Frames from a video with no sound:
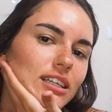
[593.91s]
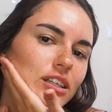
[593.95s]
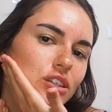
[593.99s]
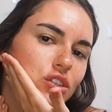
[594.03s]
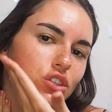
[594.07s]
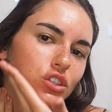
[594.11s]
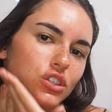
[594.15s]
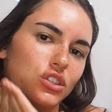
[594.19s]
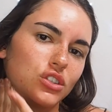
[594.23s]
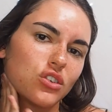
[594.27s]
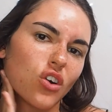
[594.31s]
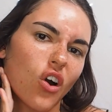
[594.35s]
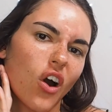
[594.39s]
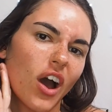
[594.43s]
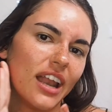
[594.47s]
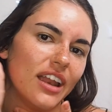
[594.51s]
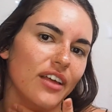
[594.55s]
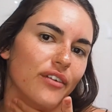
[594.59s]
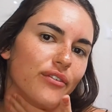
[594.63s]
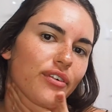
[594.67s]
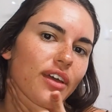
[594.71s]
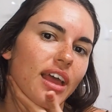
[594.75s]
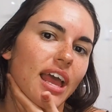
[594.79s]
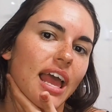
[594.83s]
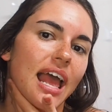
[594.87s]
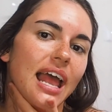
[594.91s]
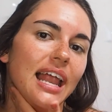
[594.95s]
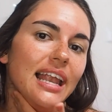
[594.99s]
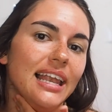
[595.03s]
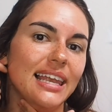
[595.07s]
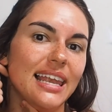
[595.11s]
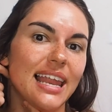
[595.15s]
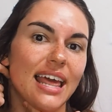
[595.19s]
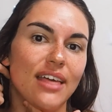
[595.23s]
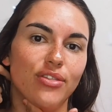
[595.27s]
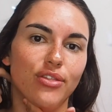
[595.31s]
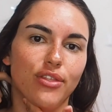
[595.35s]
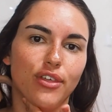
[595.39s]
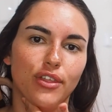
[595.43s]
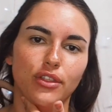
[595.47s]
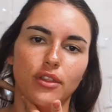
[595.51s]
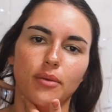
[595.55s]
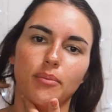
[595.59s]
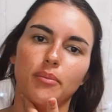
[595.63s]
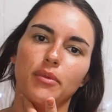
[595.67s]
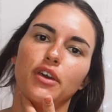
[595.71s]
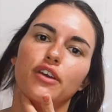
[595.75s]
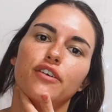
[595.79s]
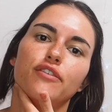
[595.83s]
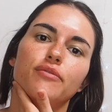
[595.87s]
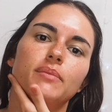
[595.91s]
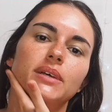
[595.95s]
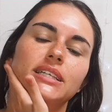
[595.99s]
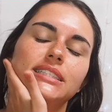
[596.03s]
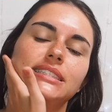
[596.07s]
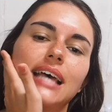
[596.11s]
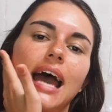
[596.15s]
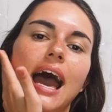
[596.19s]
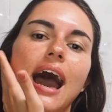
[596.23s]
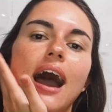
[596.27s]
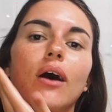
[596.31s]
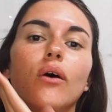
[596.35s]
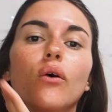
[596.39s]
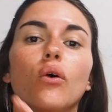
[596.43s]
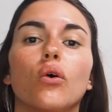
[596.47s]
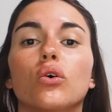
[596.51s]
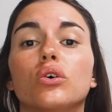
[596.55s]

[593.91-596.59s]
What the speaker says: and just kind of lengthen the movements out.